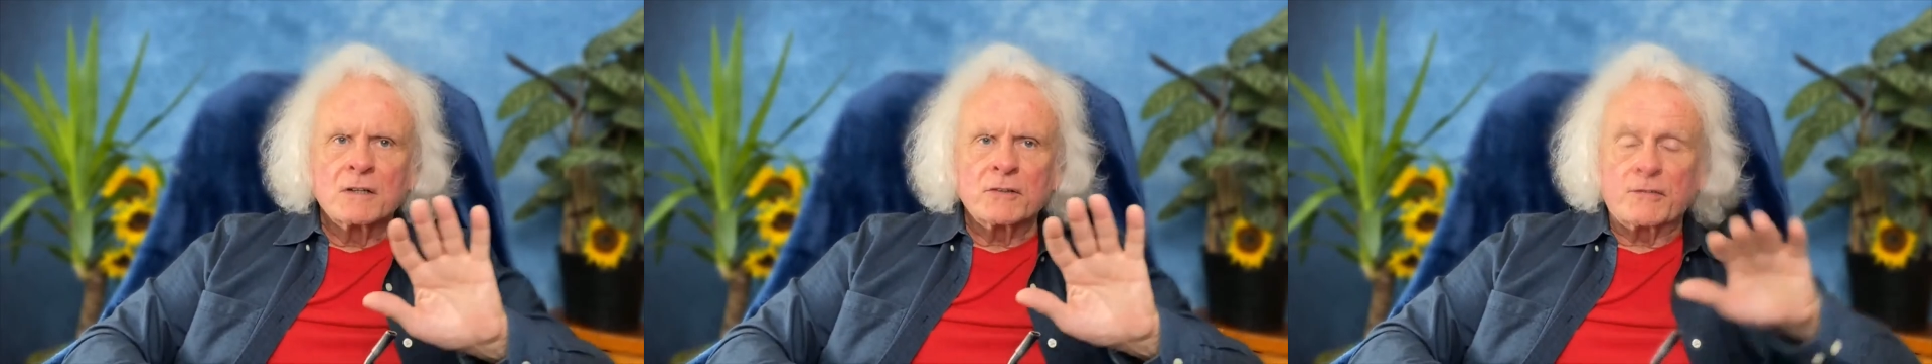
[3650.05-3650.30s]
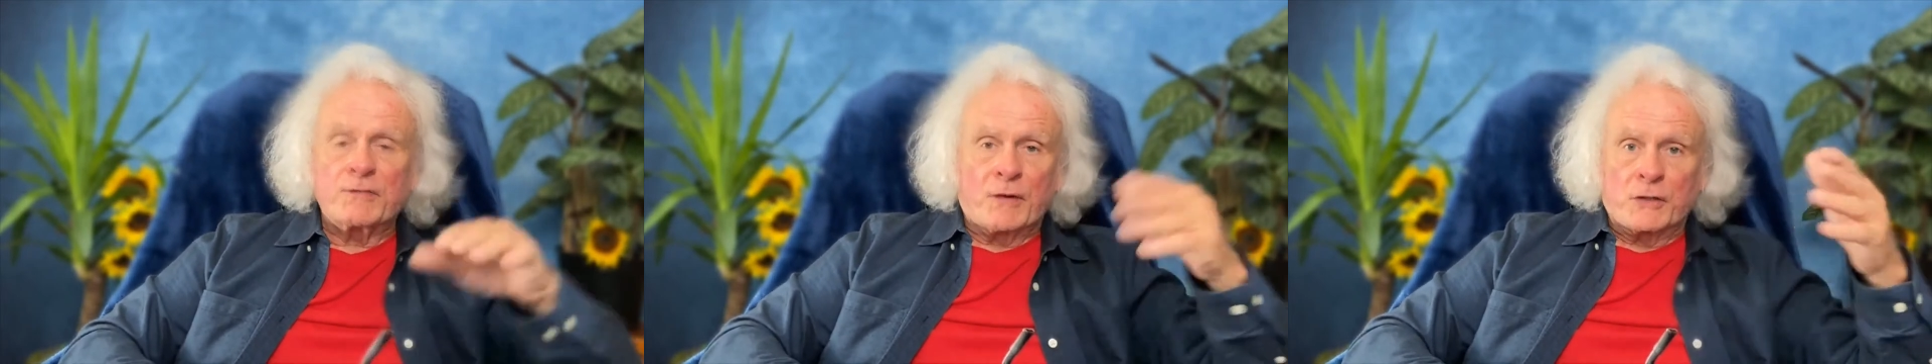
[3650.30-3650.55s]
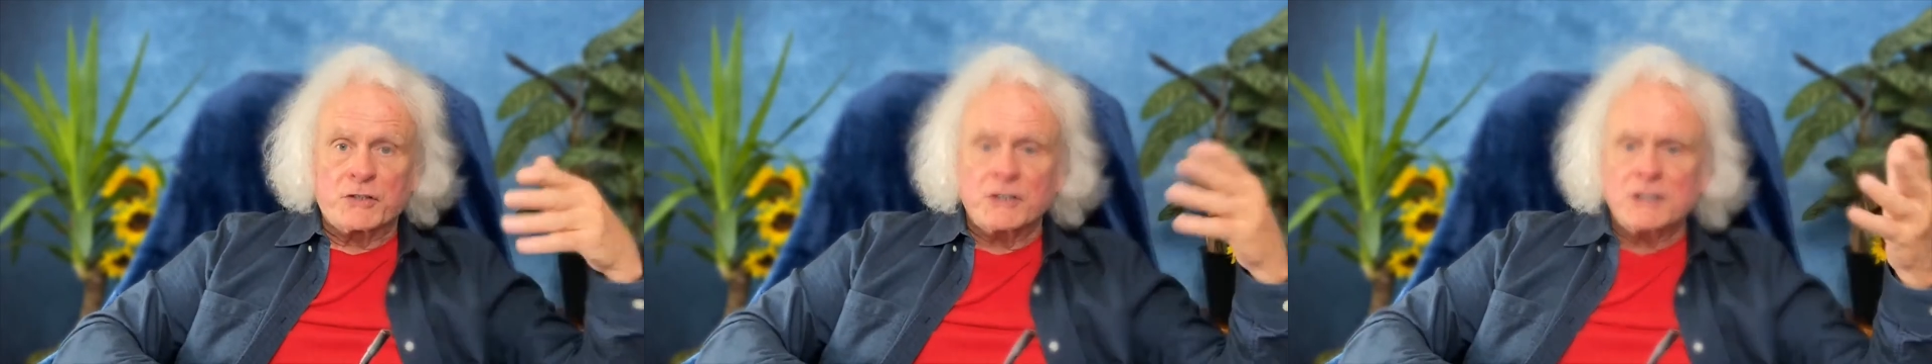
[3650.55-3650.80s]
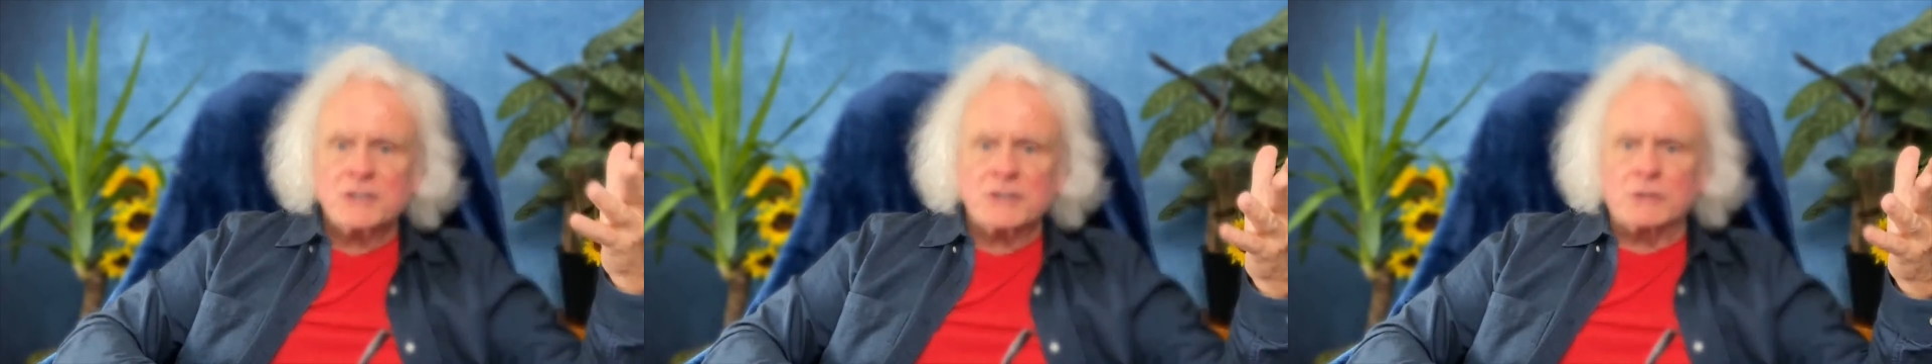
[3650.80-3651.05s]
the
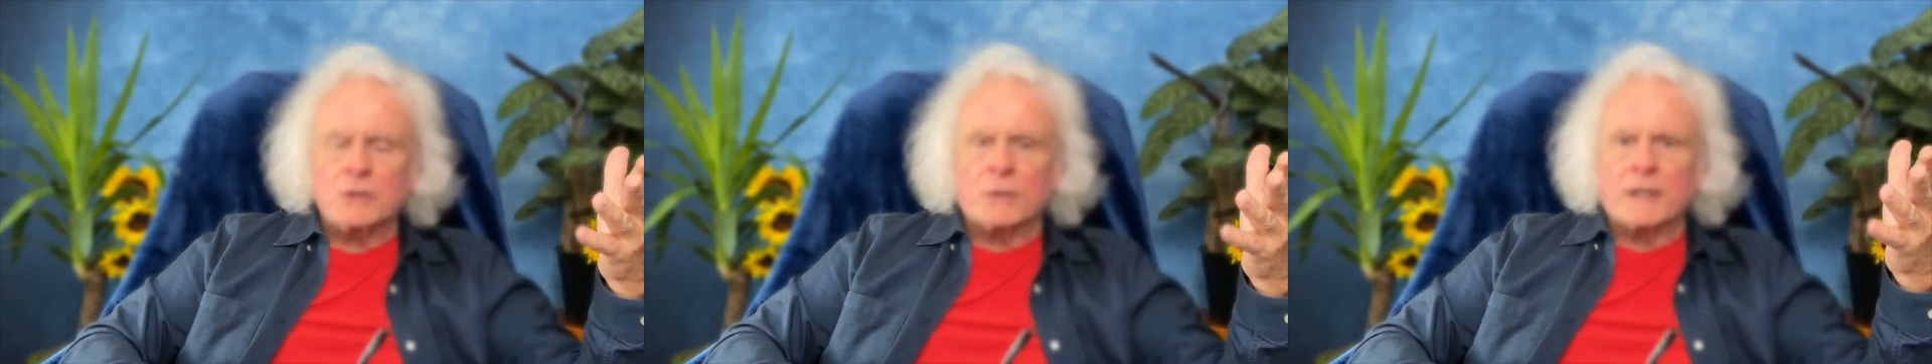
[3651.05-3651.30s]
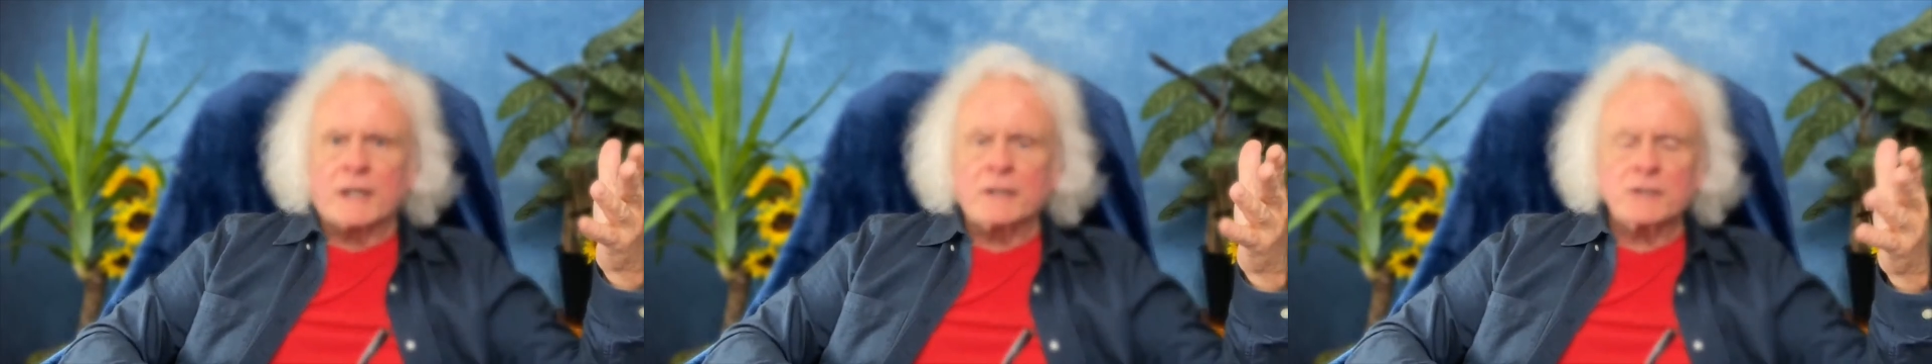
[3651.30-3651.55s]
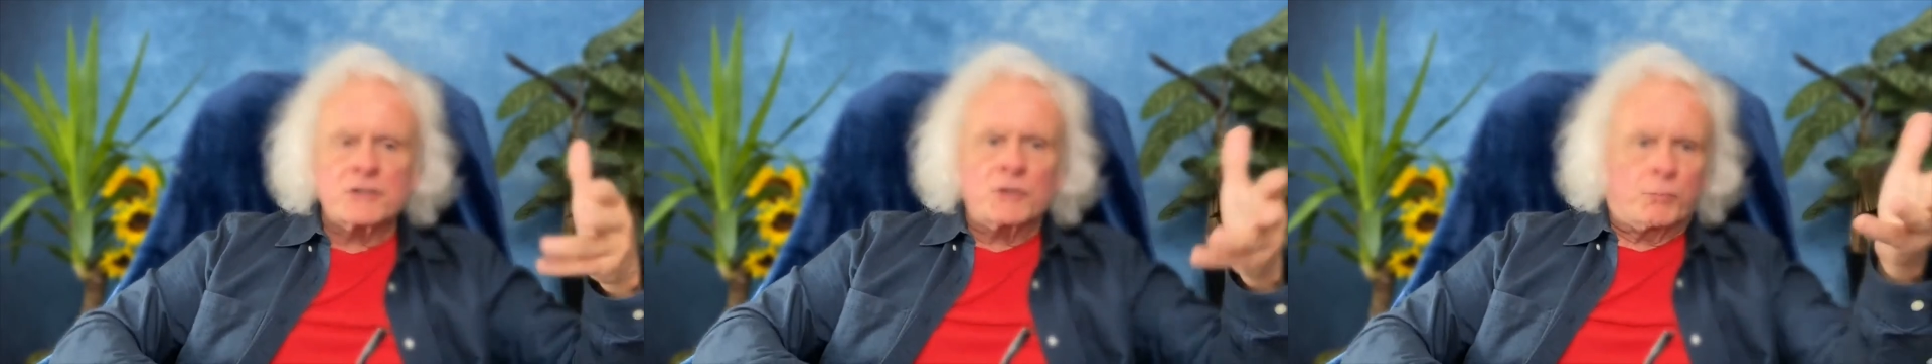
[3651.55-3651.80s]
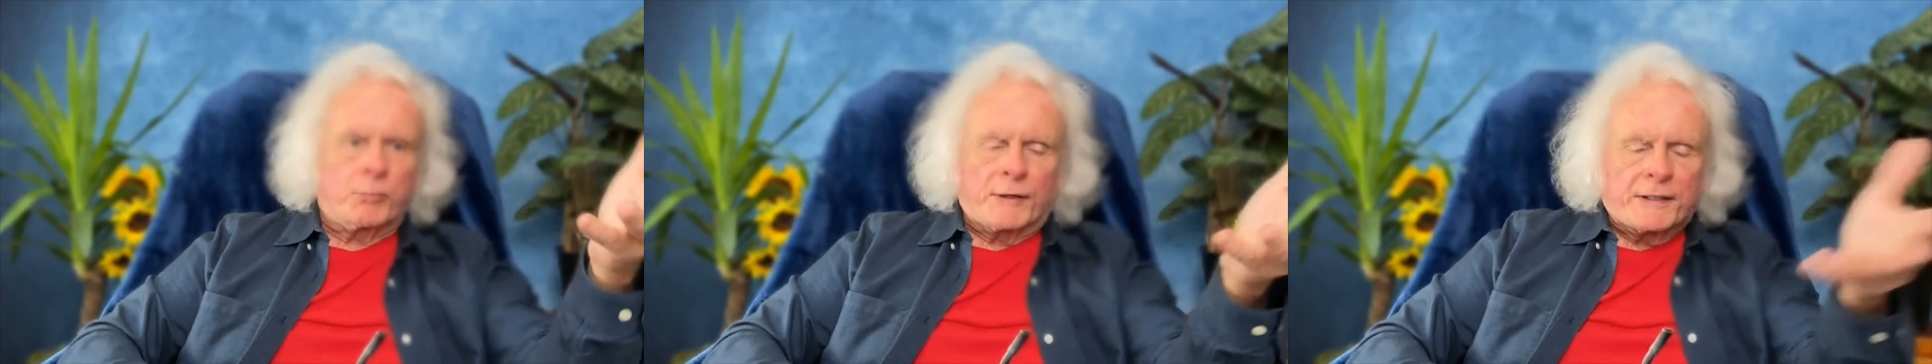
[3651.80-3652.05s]
functioning's still going on. You're still
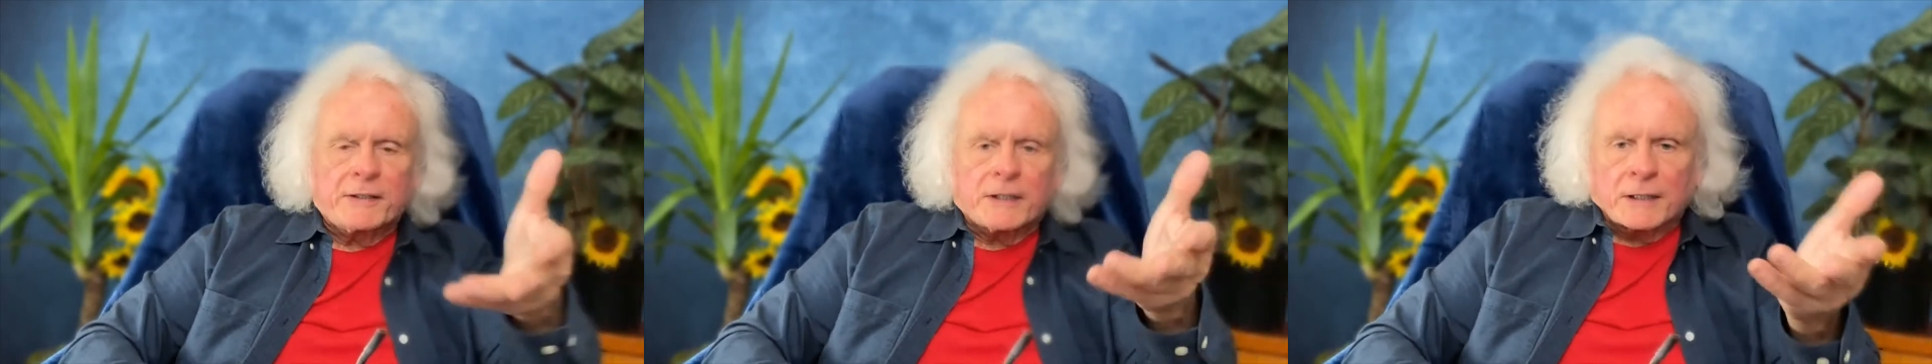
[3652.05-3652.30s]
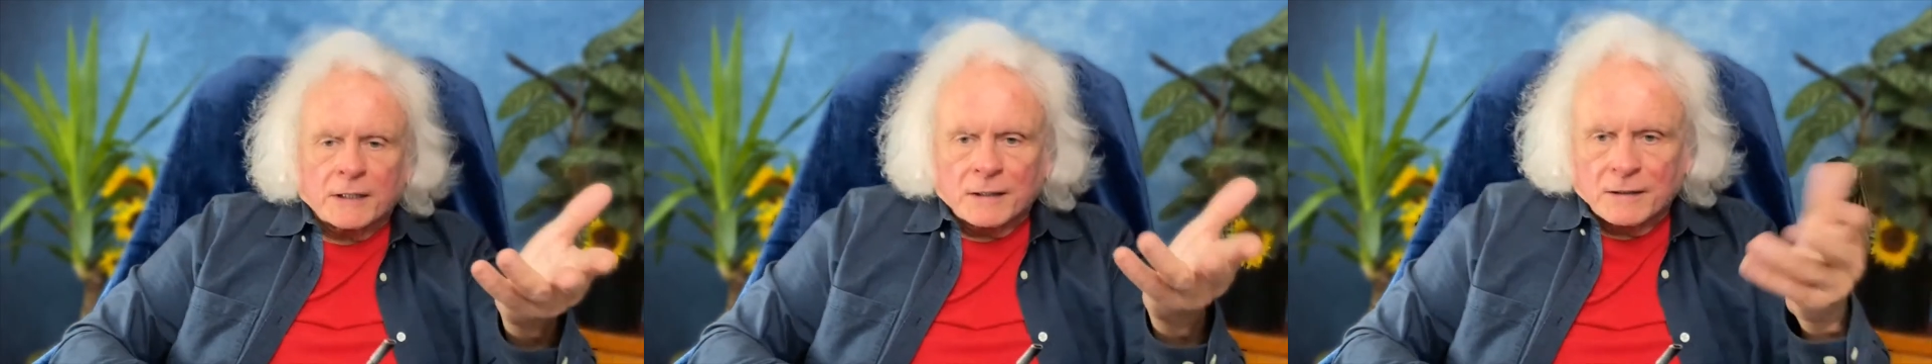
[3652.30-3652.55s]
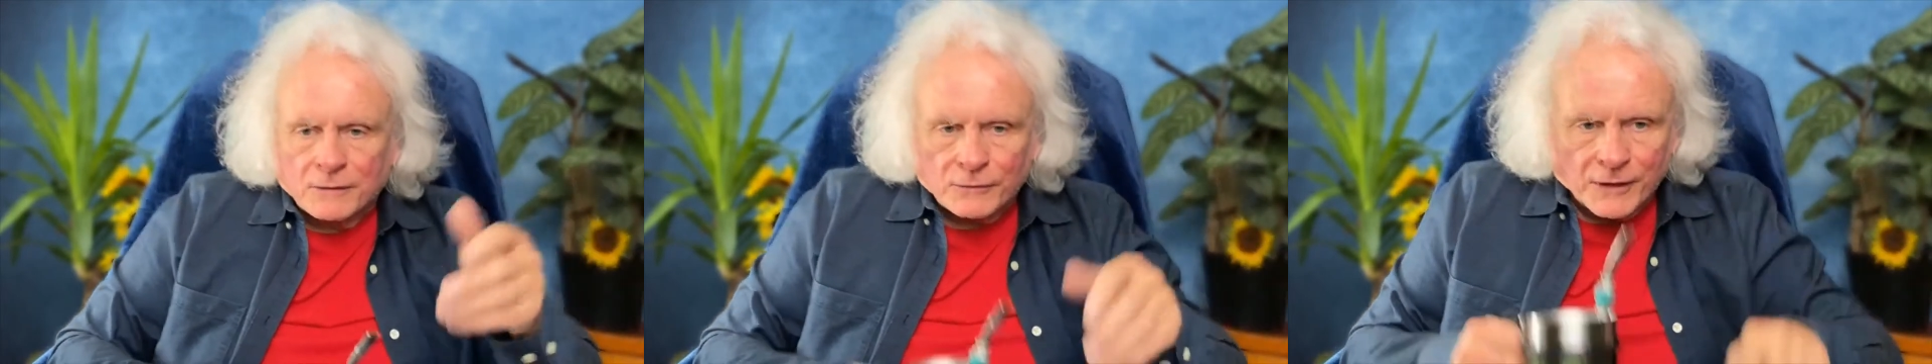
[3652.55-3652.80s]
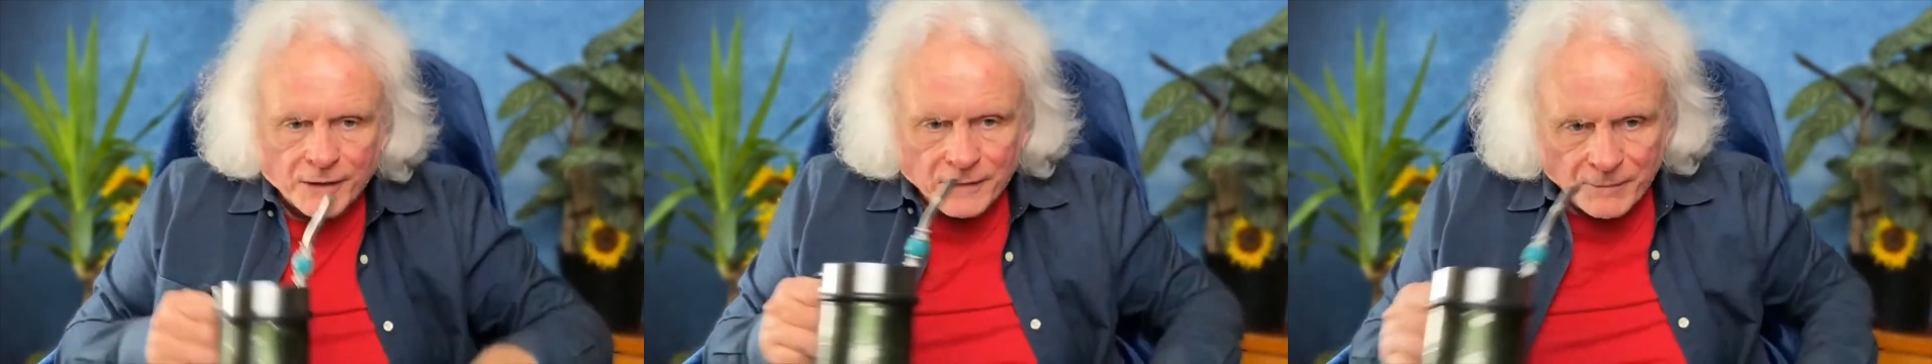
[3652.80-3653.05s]
breathing,
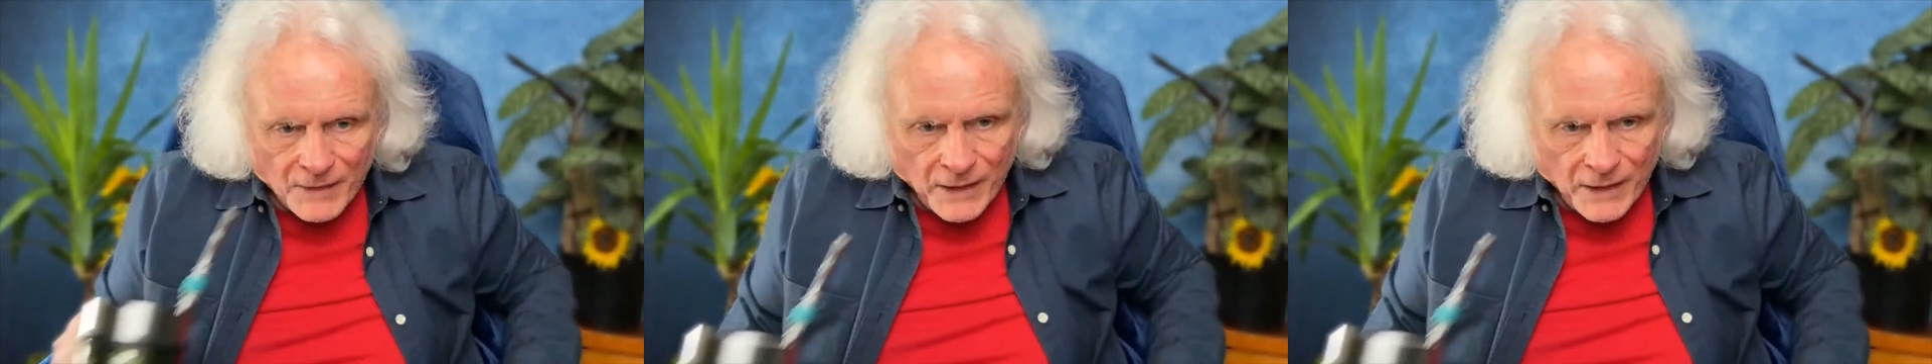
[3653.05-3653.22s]
right?